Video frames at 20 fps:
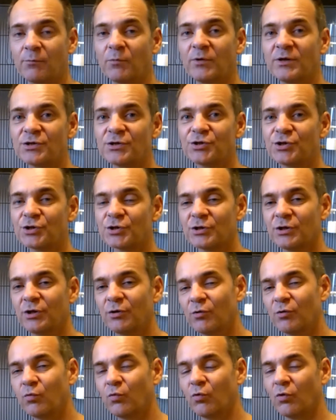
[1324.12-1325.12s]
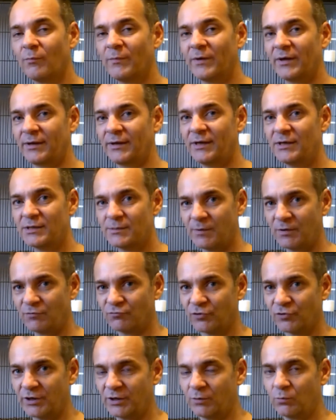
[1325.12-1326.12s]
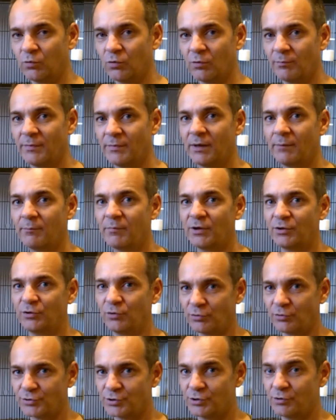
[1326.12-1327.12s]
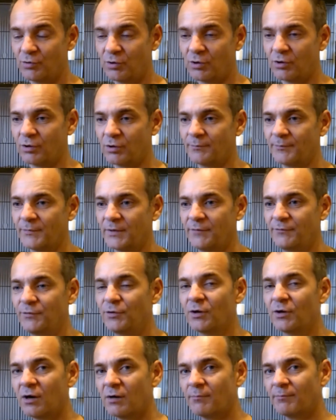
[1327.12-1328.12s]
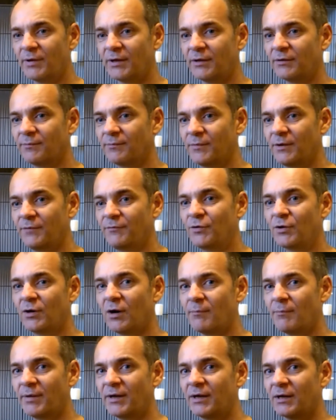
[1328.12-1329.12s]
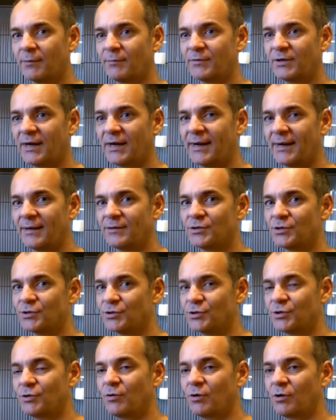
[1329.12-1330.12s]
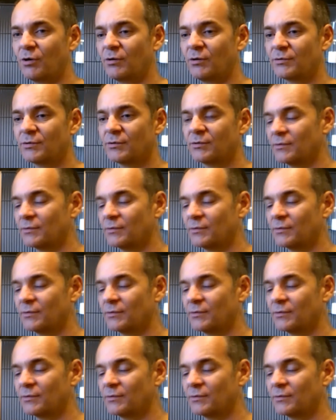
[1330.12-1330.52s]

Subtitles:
it when it's just lukewarm. It needs to be really warm, but not too hot. If you can't pick it up in your hands, it's too hot.